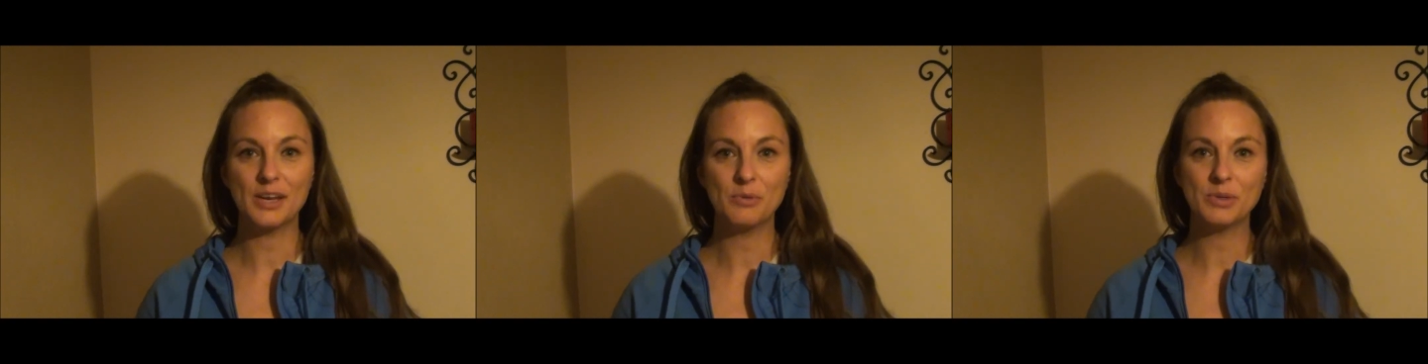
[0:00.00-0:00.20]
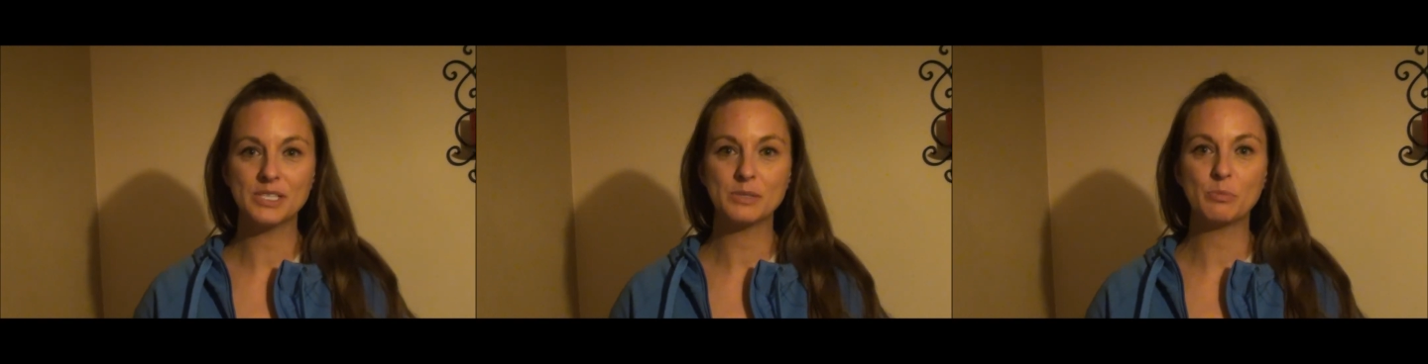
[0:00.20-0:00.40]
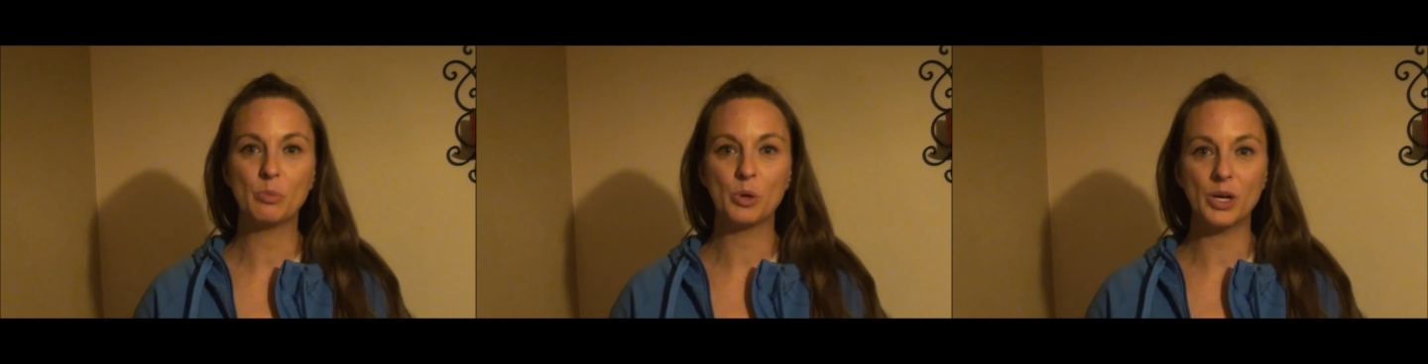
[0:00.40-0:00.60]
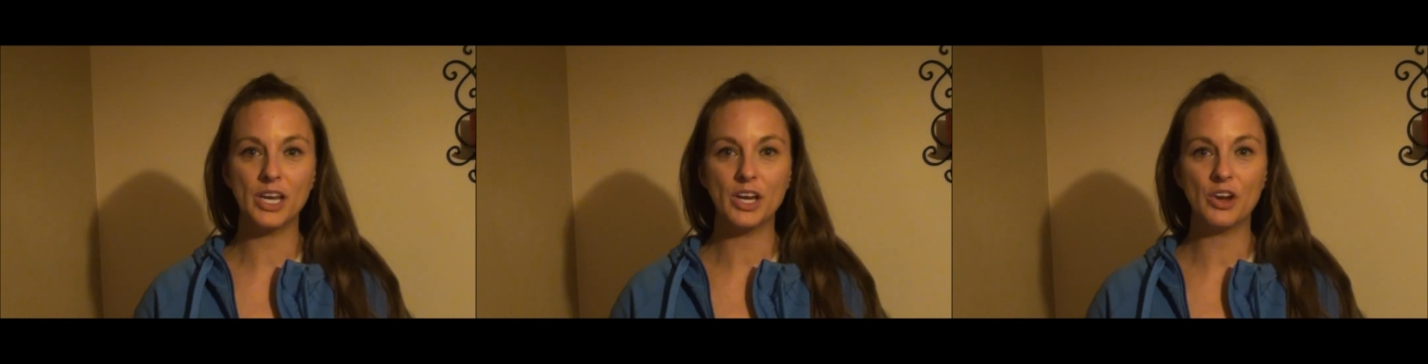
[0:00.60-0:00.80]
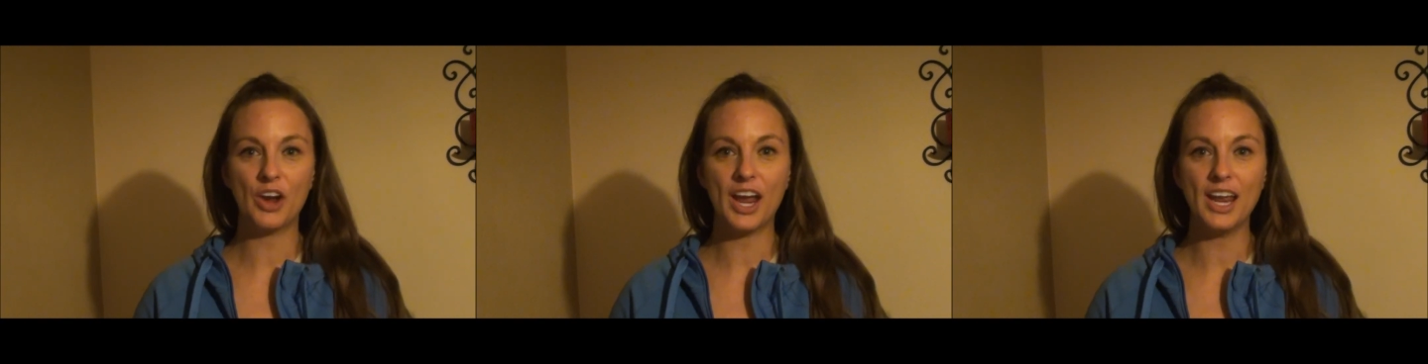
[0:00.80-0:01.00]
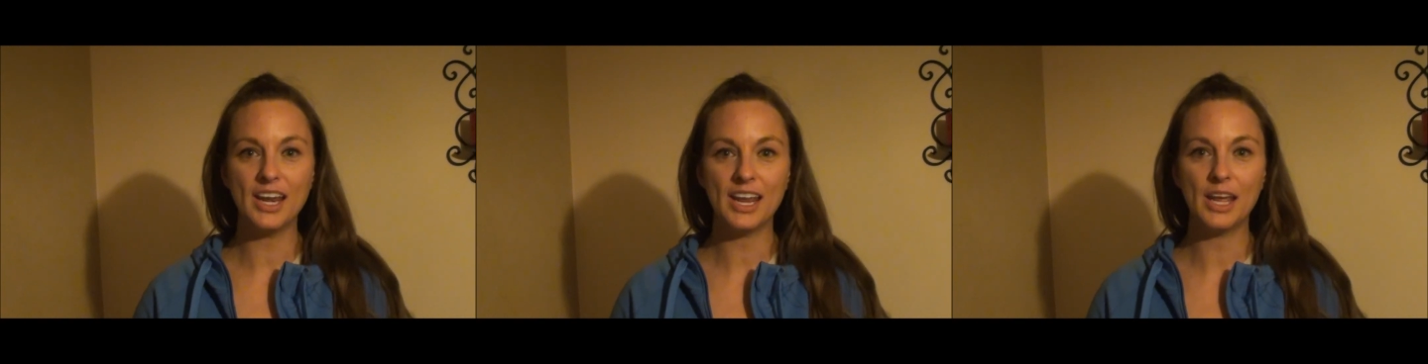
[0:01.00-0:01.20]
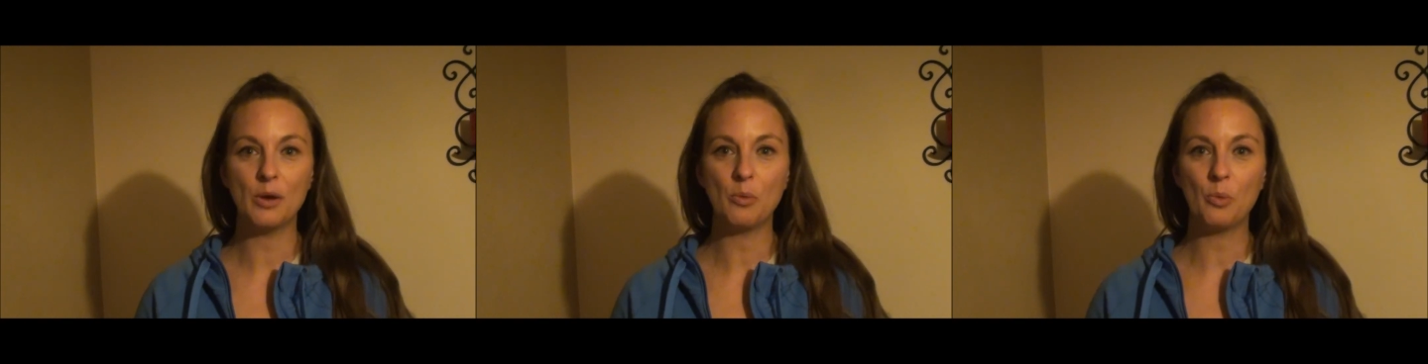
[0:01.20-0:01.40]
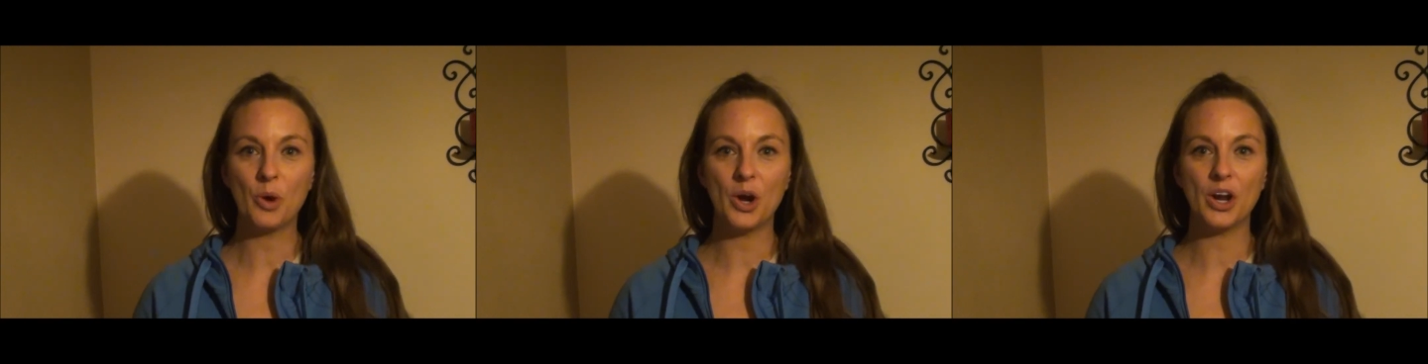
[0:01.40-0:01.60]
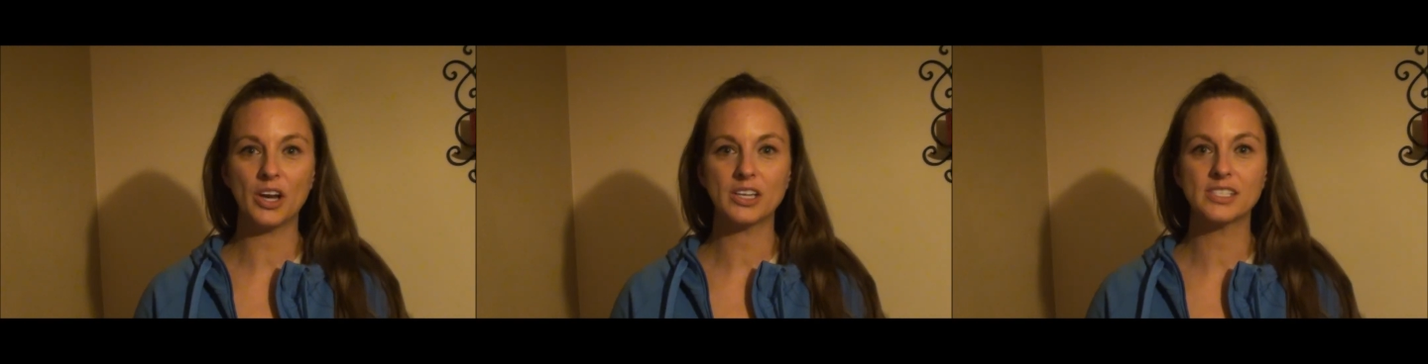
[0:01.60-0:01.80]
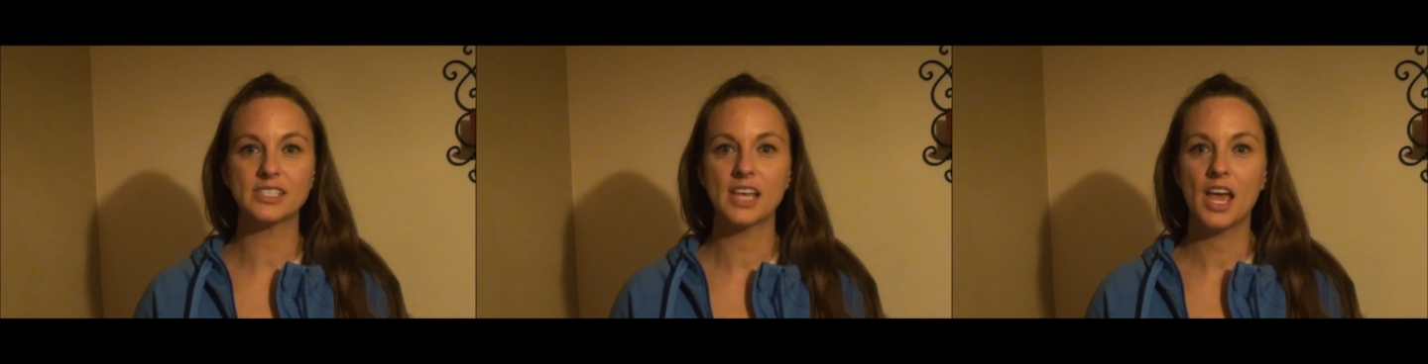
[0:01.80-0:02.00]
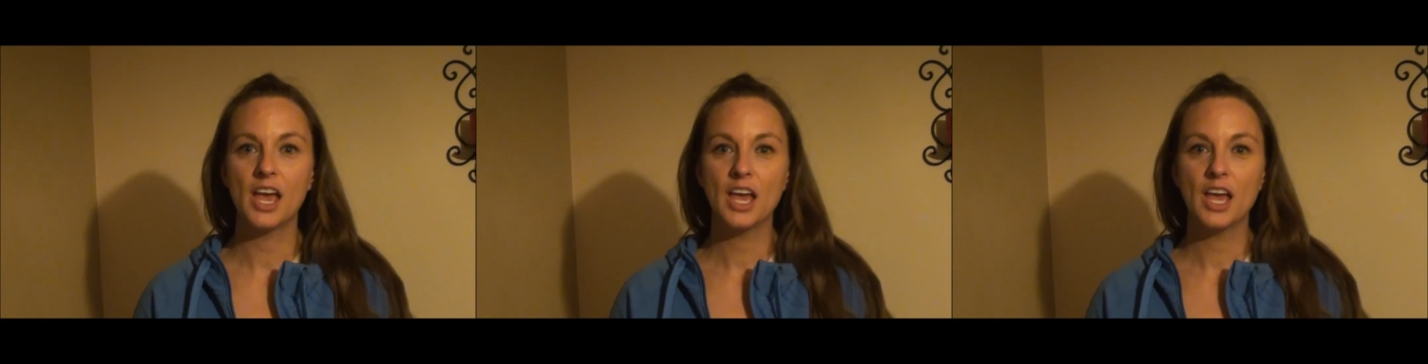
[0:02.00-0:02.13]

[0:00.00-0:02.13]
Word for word: It was pretty great. It works